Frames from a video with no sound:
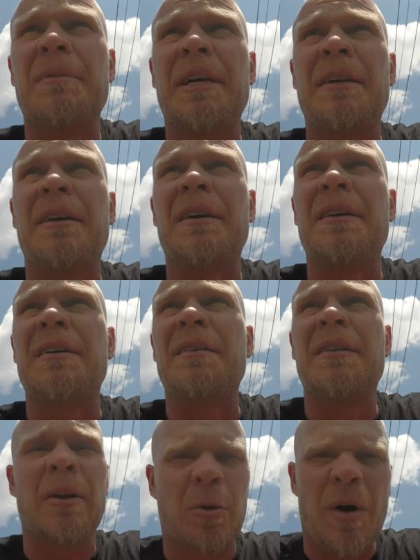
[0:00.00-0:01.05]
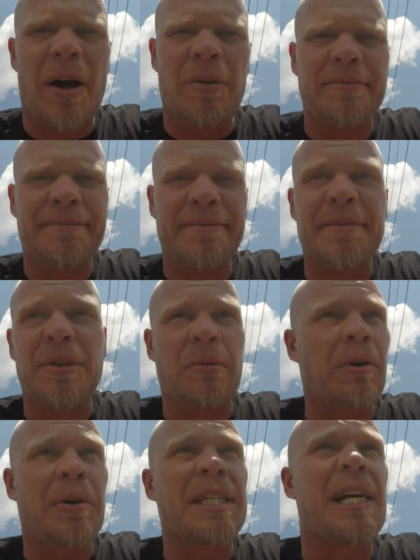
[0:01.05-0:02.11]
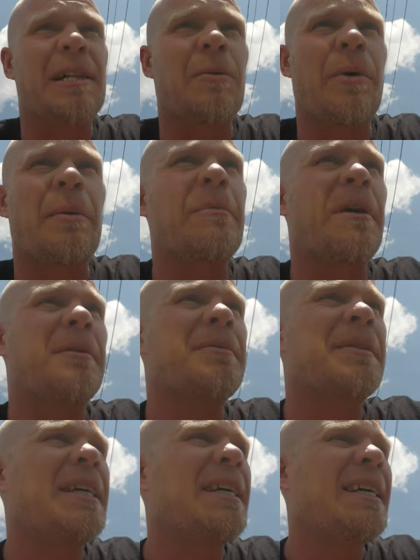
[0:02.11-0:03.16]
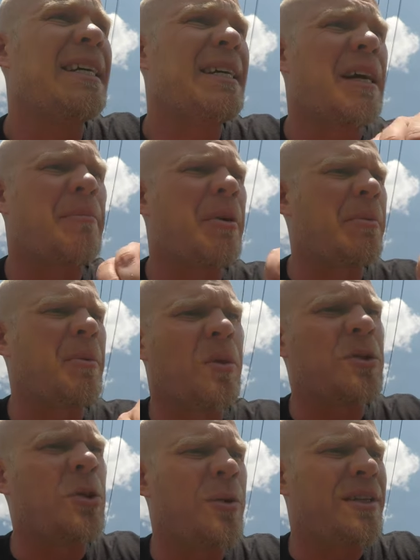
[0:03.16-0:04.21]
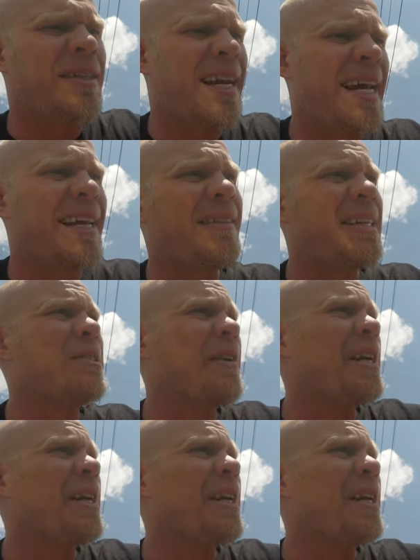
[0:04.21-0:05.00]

in a little while. Don't know exactly when, but I probably won't do it today in this